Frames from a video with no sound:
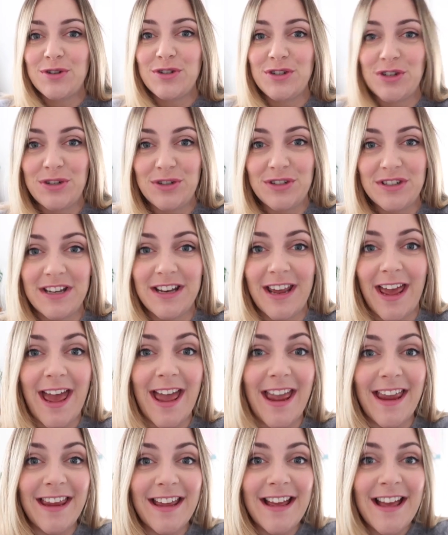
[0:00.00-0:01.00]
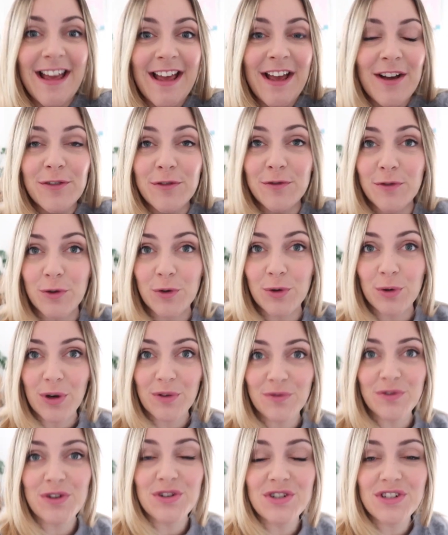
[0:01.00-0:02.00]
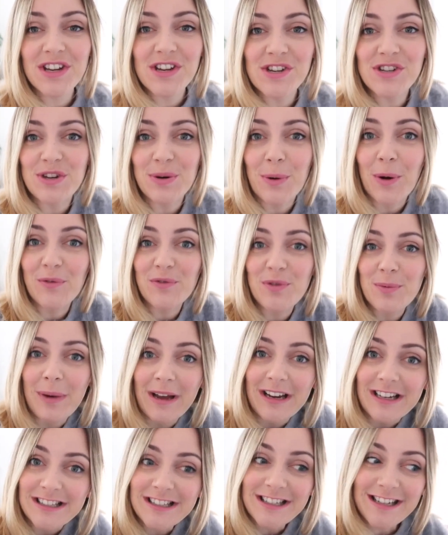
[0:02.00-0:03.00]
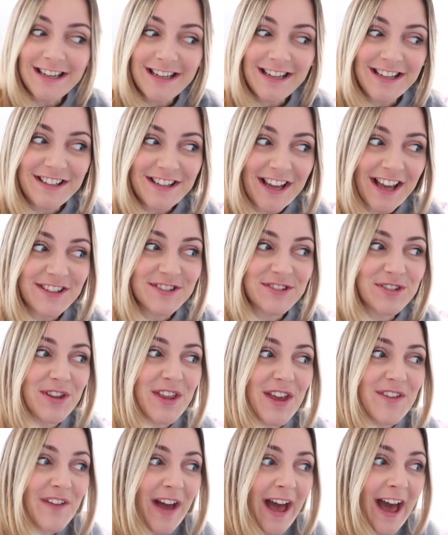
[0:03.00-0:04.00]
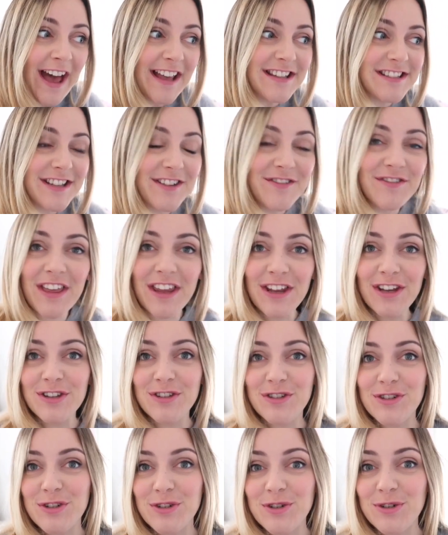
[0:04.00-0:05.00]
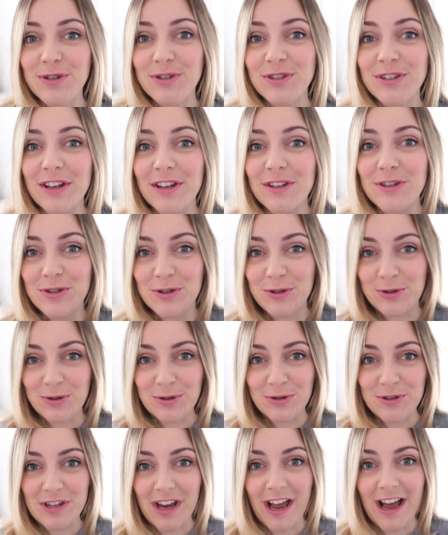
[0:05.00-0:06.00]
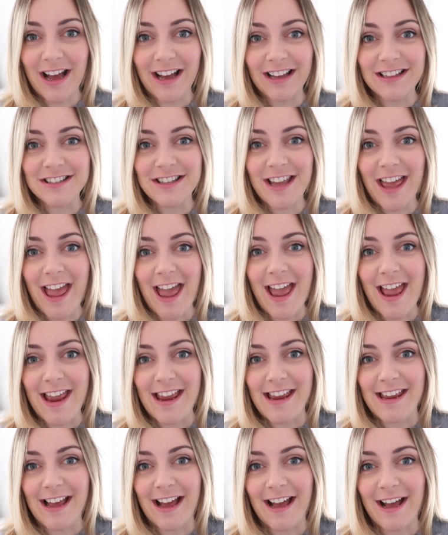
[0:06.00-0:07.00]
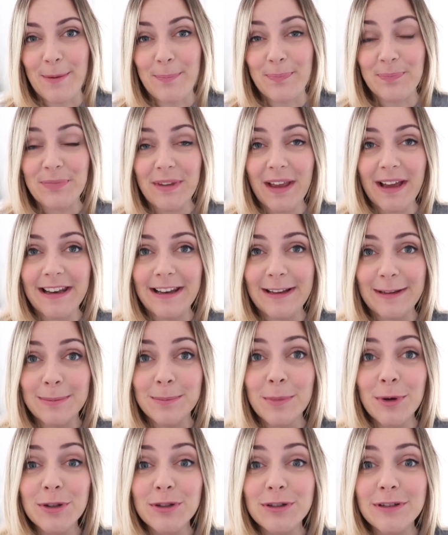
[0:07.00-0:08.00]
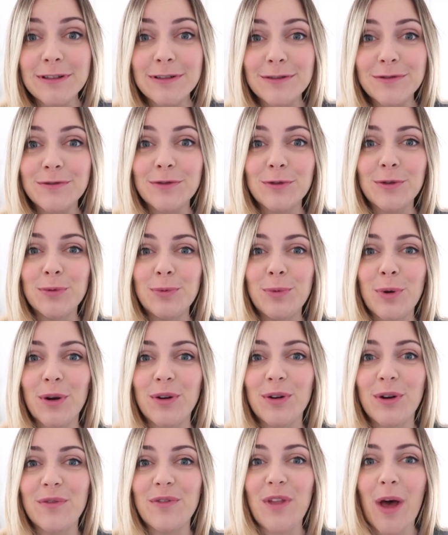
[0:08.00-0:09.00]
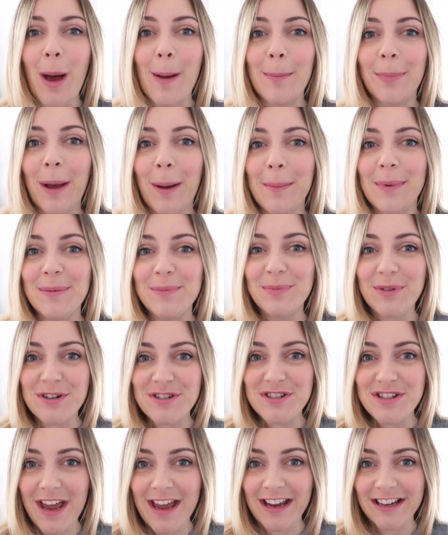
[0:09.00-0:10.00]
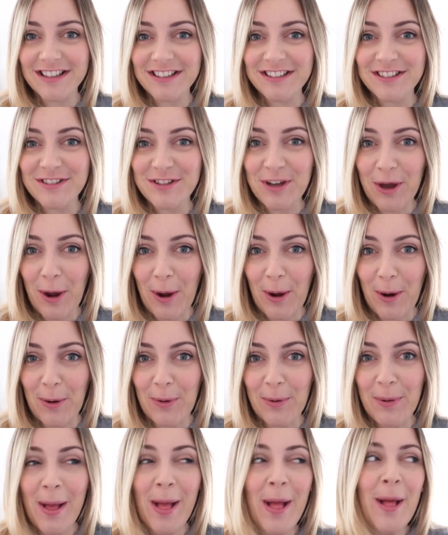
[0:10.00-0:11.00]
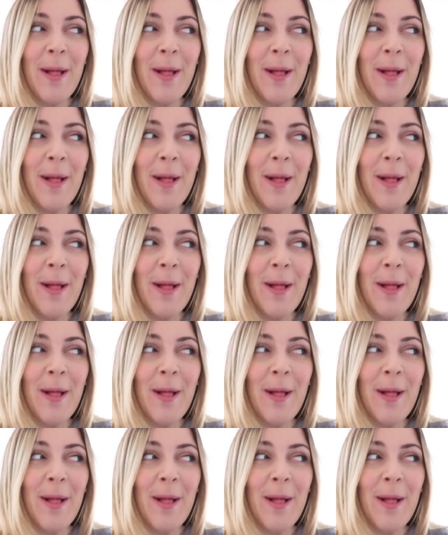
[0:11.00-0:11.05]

shoot today for a future issue of the magazine, and so they've asked if they could use George as a little model for one of the upcoming projects. So